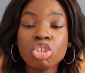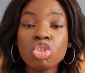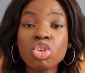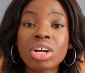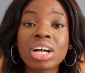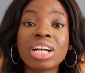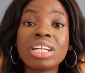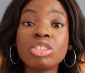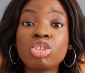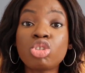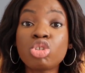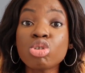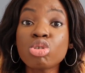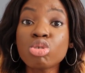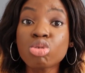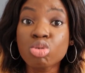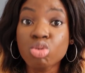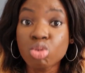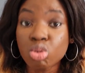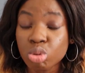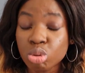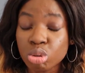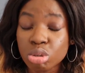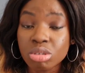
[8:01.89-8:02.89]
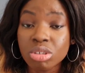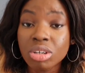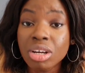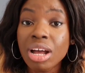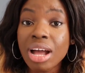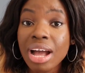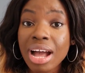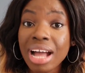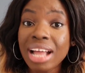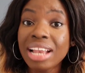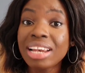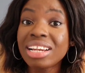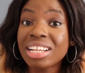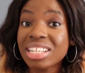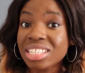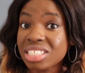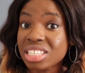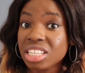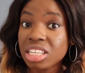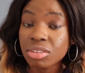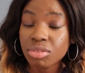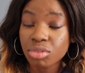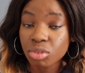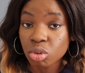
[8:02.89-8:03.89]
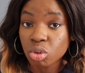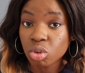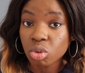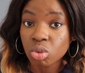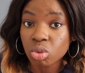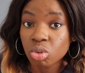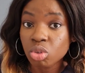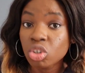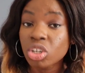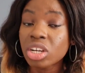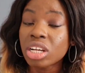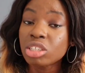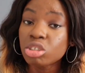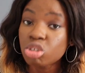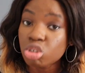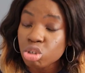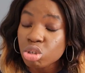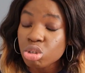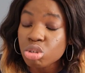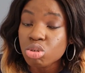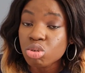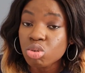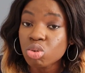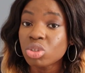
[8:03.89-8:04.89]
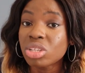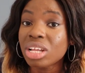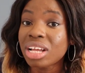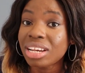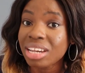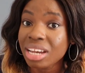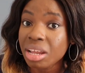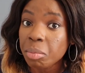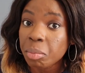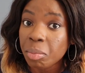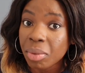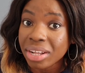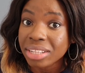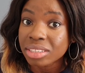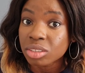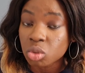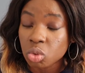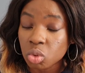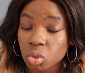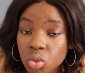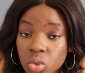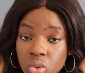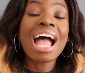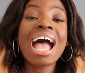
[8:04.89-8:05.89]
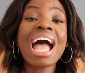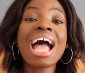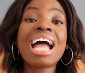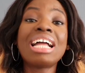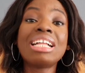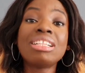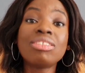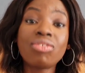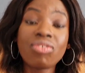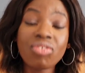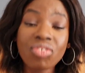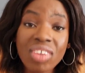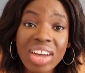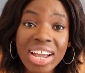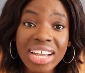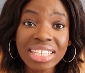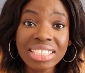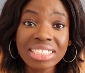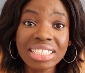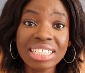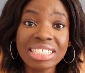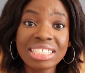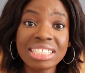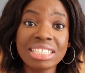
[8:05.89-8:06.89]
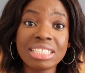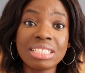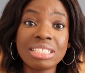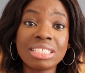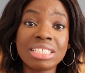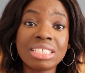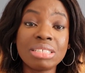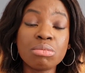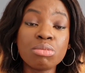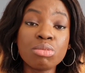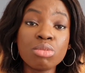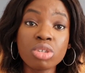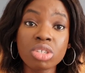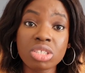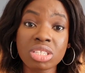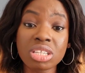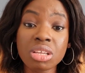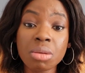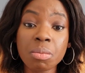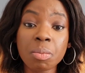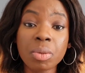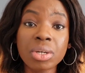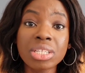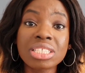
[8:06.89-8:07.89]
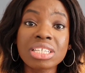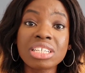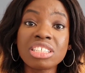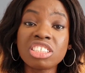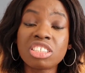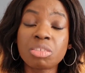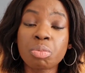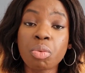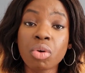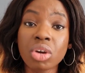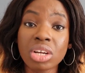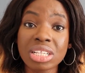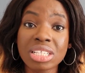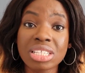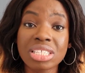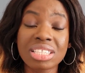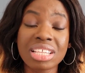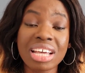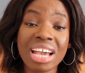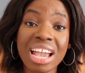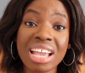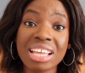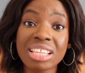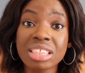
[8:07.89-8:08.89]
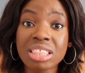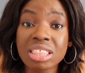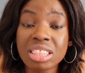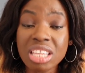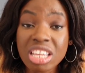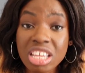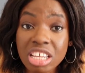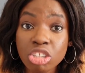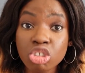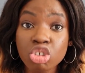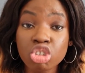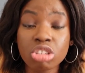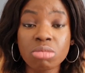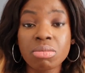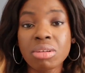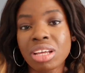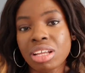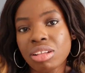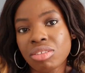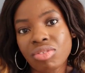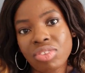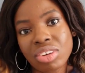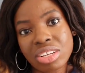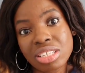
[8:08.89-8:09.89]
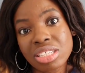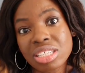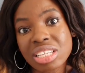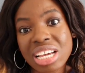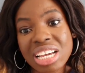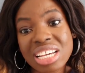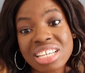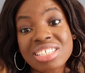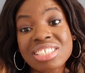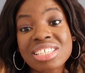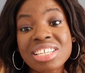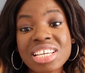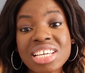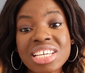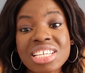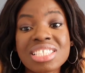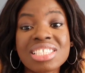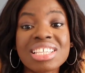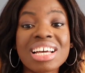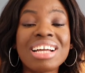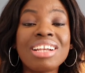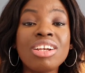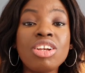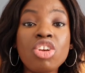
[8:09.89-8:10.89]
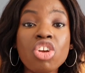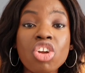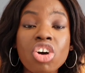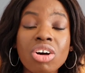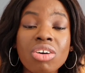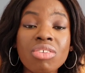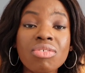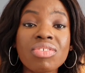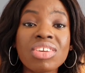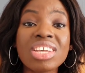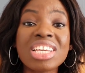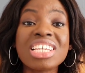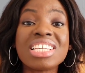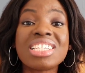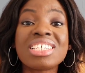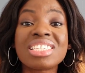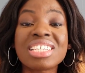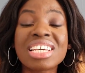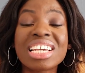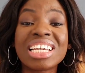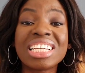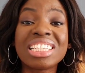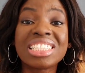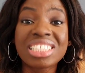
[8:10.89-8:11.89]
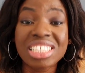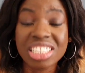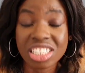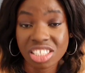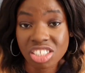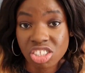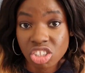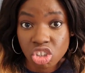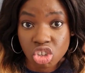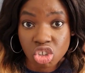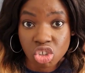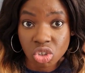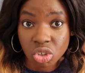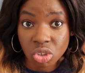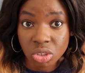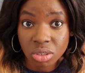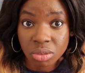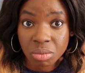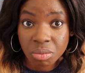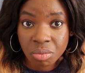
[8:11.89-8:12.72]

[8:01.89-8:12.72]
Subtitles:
You can choose good and let evil go. You can choose good and let bad go. And finally, the most important point that I think should be emphasized is that love is a decision.